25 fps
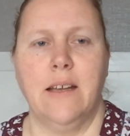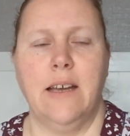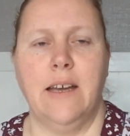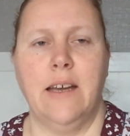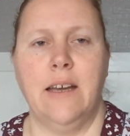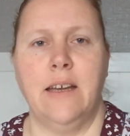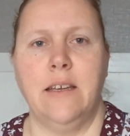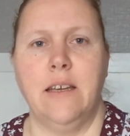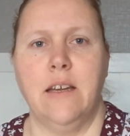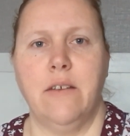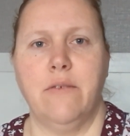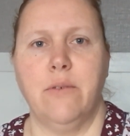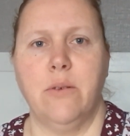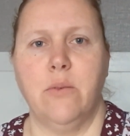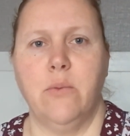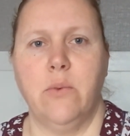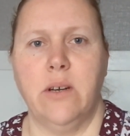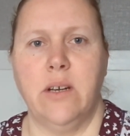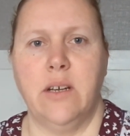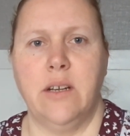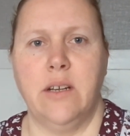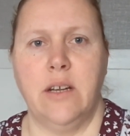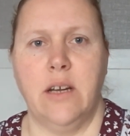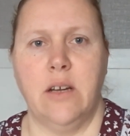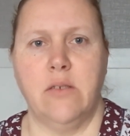Hey
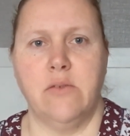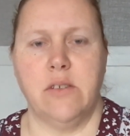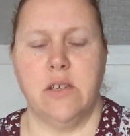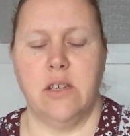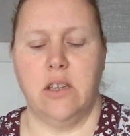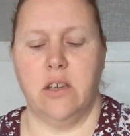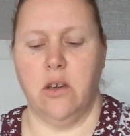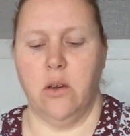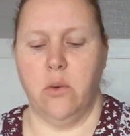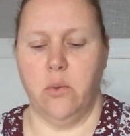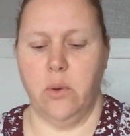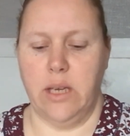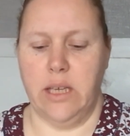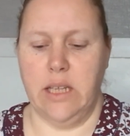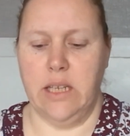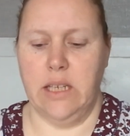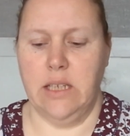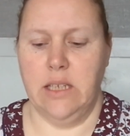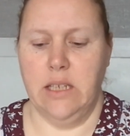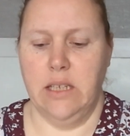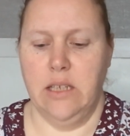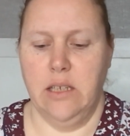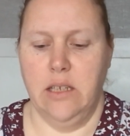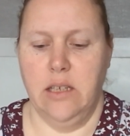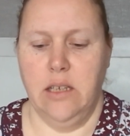everyone, how's it
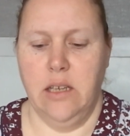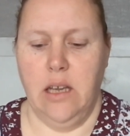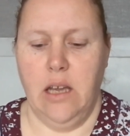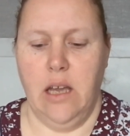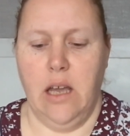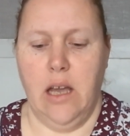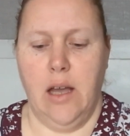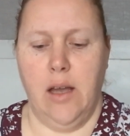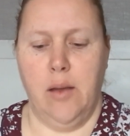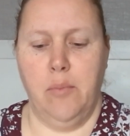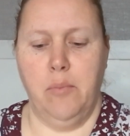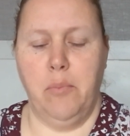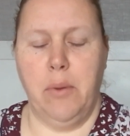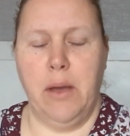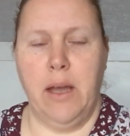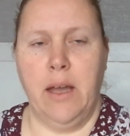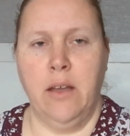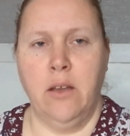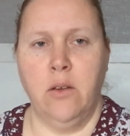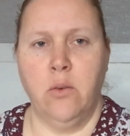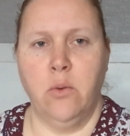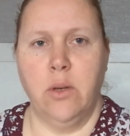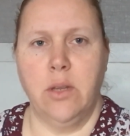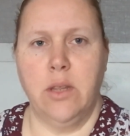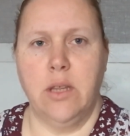going? I'm
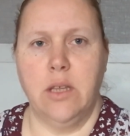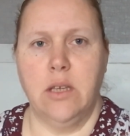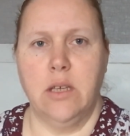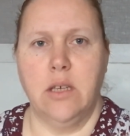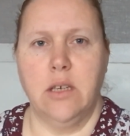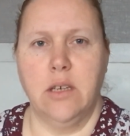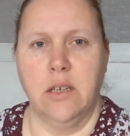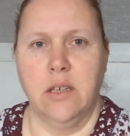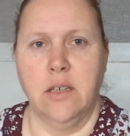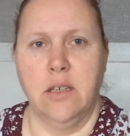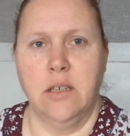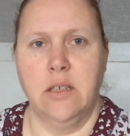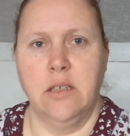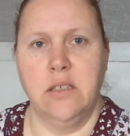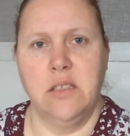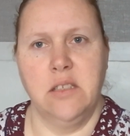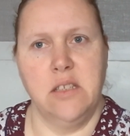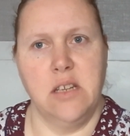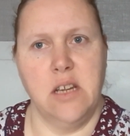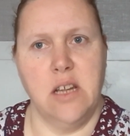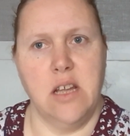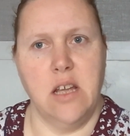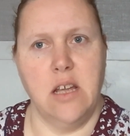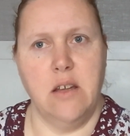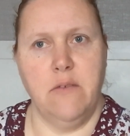back with a
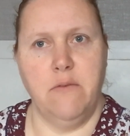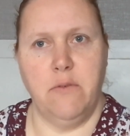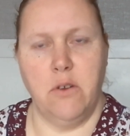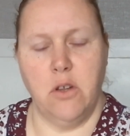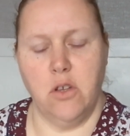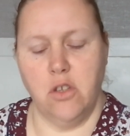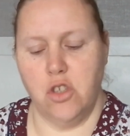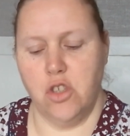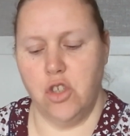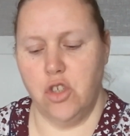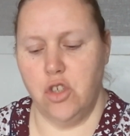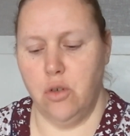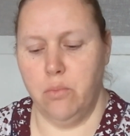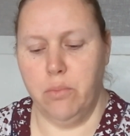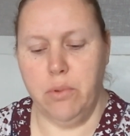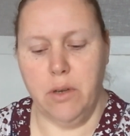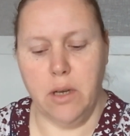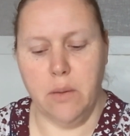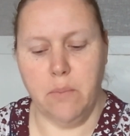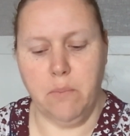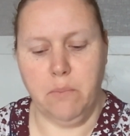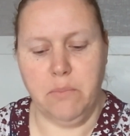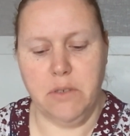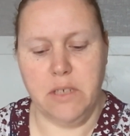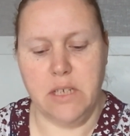Flosstube
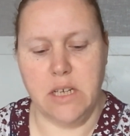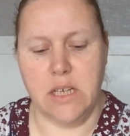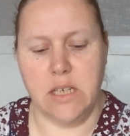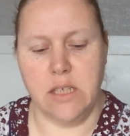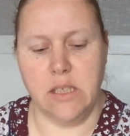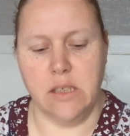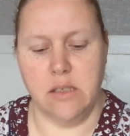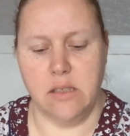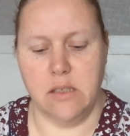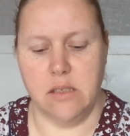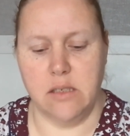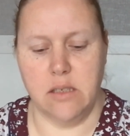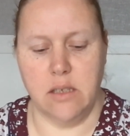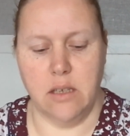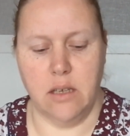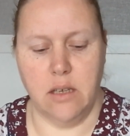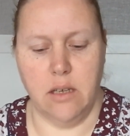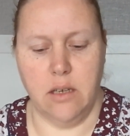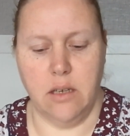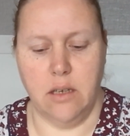update.